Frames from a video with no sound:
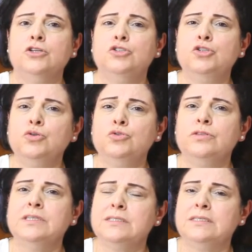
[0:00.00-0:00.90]
Due to
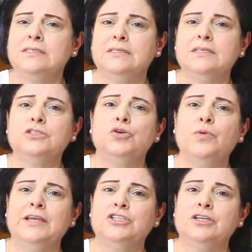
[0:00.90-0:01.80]
this
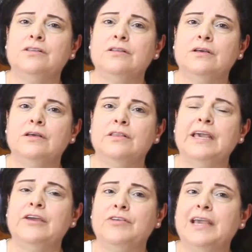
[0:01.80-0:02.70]
situation,
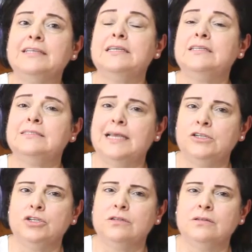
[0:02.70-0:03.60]
the area is in
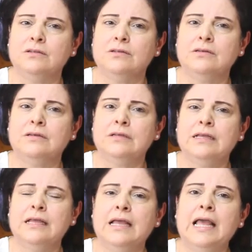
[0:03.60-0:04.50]
tension,
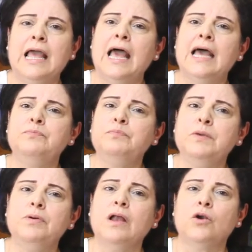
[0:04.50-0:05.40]
and
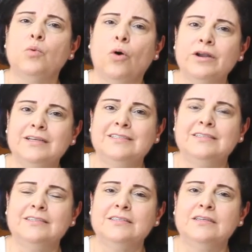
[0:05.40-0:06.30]
people are worried
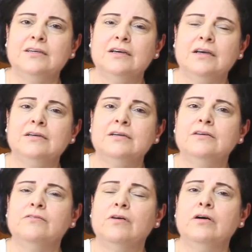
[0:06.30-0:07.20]

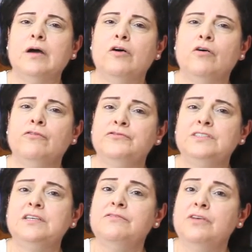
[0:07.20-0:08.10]
of
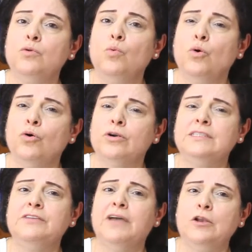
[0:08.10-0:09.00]
civil war
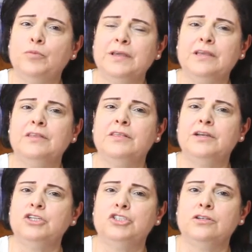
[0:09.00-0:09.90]
developing in the
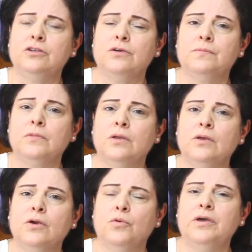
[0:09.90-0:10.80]
region,
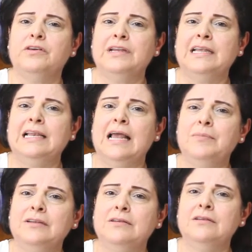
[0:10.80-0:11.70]
whether in
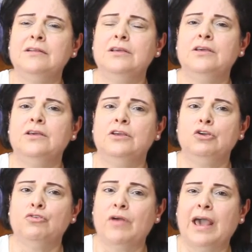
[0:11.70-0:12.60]
Lebanon,
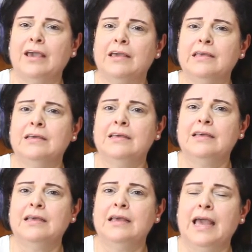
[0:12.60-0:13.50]
Iraq,
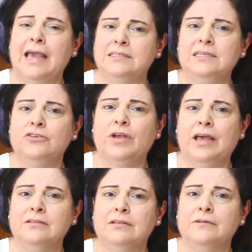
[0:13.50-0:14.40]
and
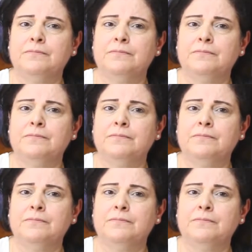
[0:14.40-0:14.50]
Iran.